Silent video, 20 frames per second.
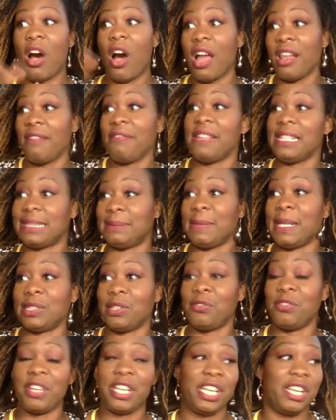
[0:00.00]
all of this
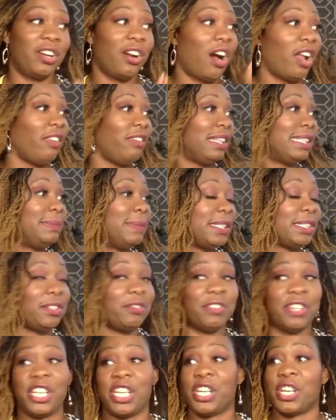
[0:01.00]
mess over here, all of this mess
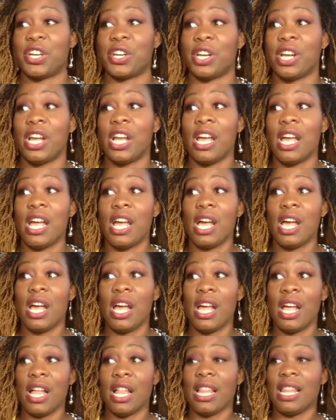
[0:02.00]
over here,
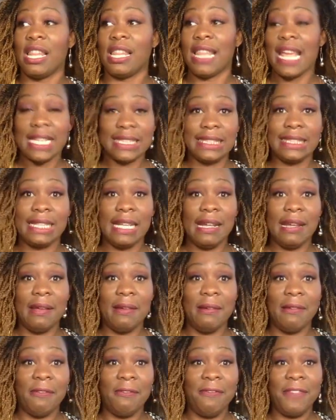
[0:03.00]
let's
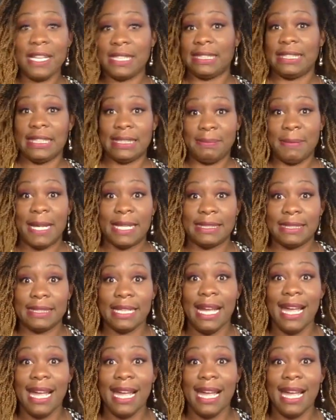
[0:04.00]
fix this mess,